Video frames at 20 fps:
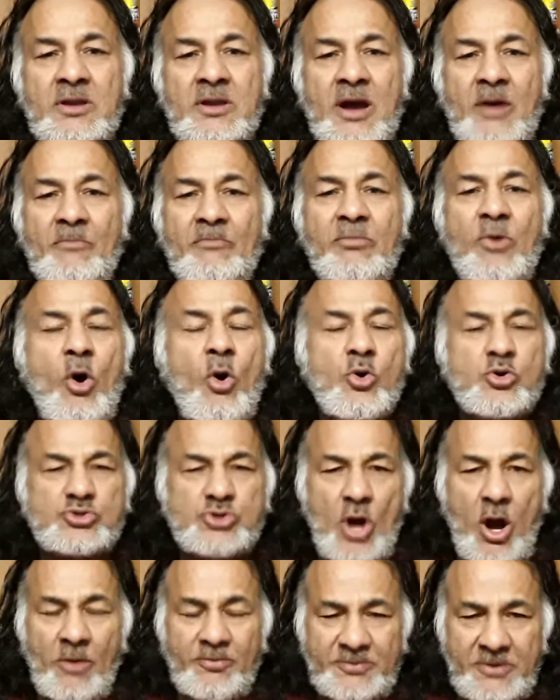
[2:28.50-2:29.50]
most
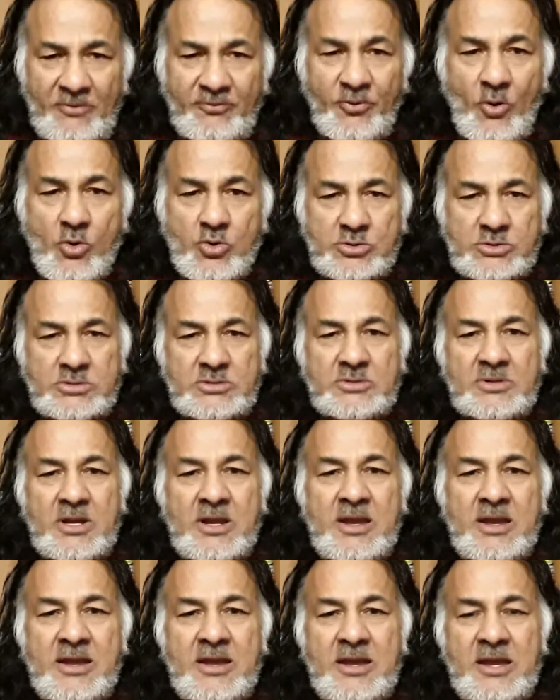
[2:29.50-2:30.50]
of the vote.
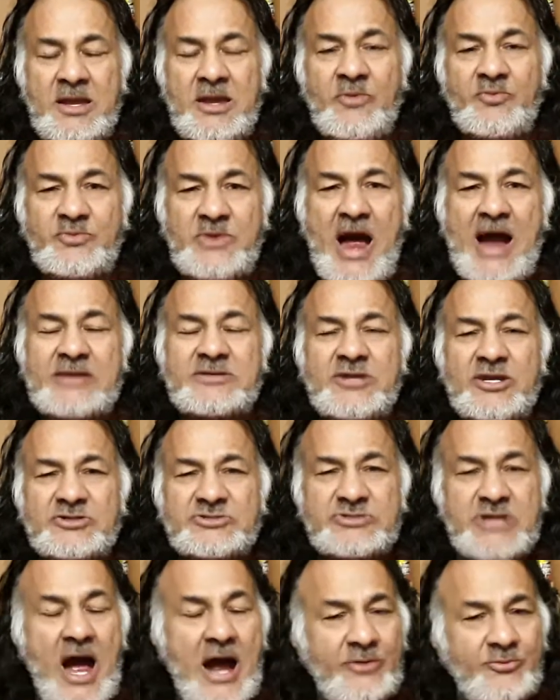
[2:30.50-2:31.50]
If that is
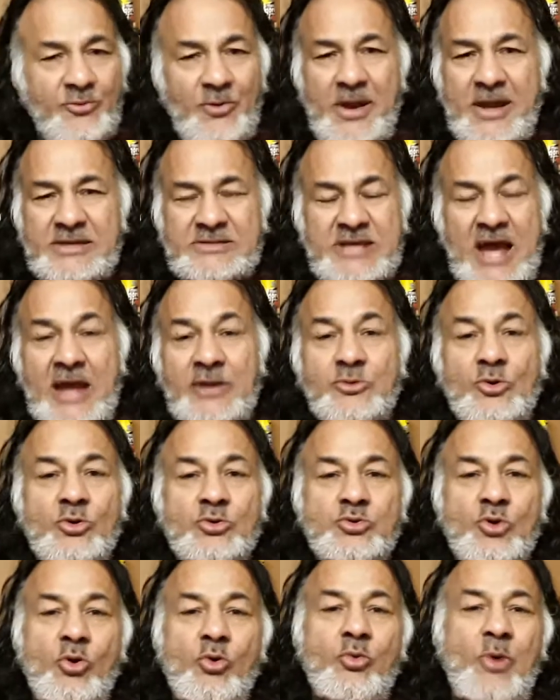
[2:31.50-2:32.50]
not race, I don't
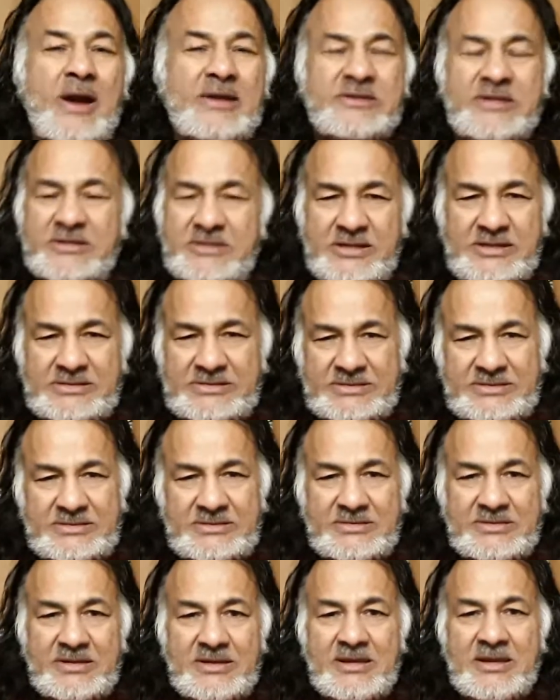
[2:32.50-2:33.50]
know what it is.
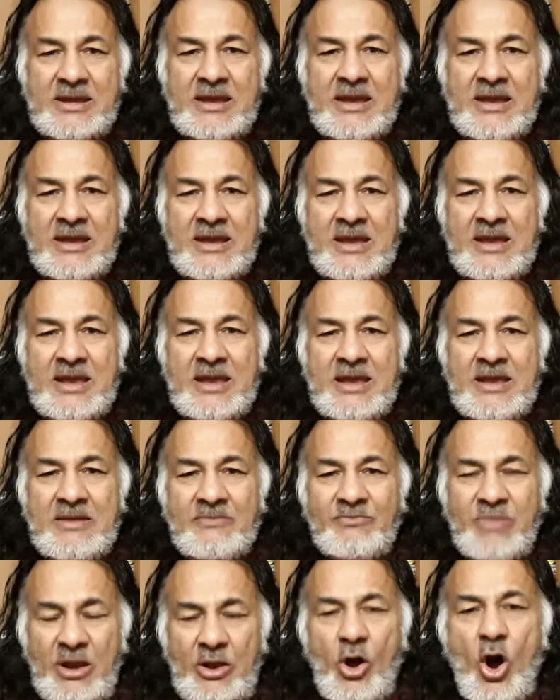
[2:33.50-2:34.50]

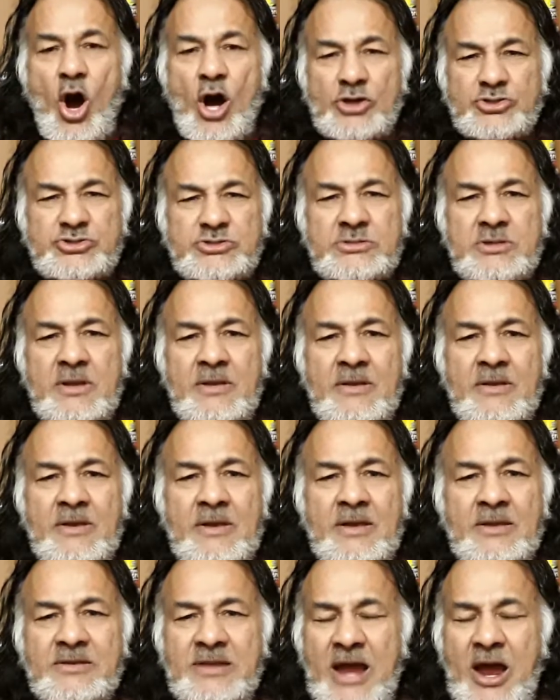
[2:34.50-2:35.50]
Because
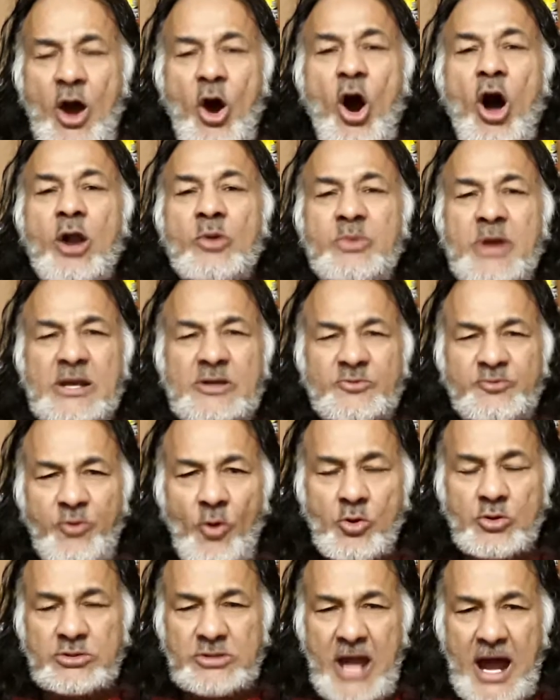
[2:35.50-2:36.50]
they always
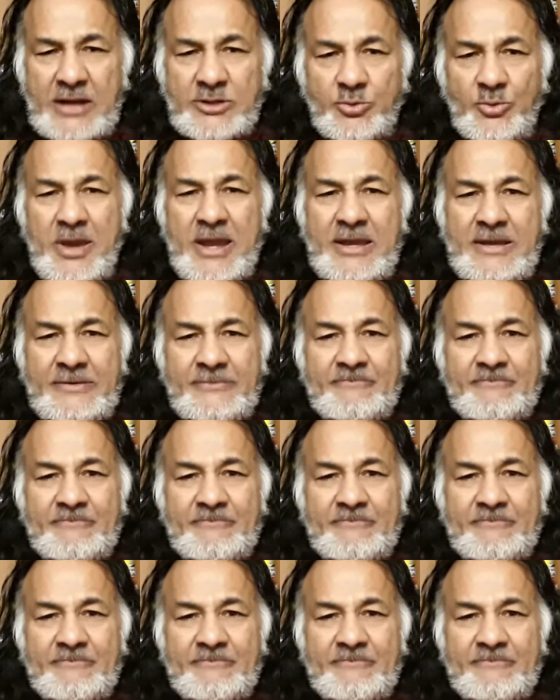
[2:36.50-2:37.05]
vote that way.